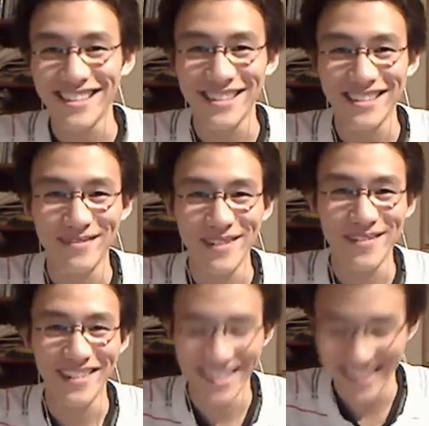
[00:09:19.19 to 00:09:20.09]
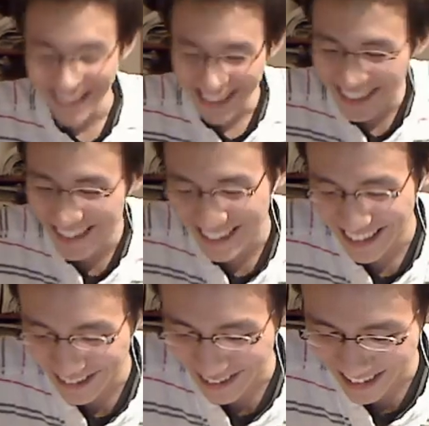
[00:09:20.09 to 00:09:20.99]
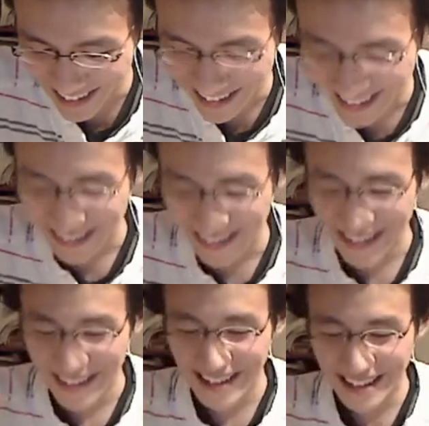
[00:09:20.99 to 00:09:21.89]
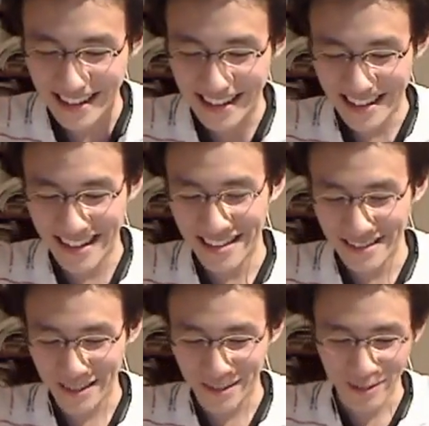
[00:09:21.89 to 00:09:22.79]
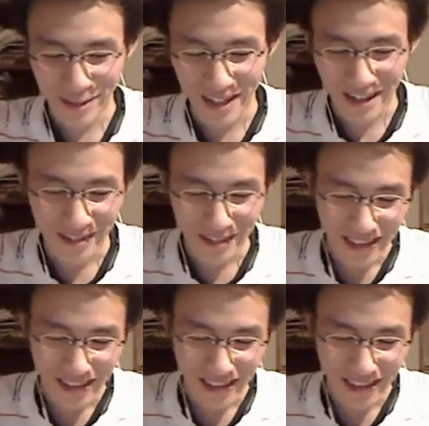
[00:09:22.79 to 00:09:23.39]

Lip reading: maybe. Okay, anyway. That's so for now.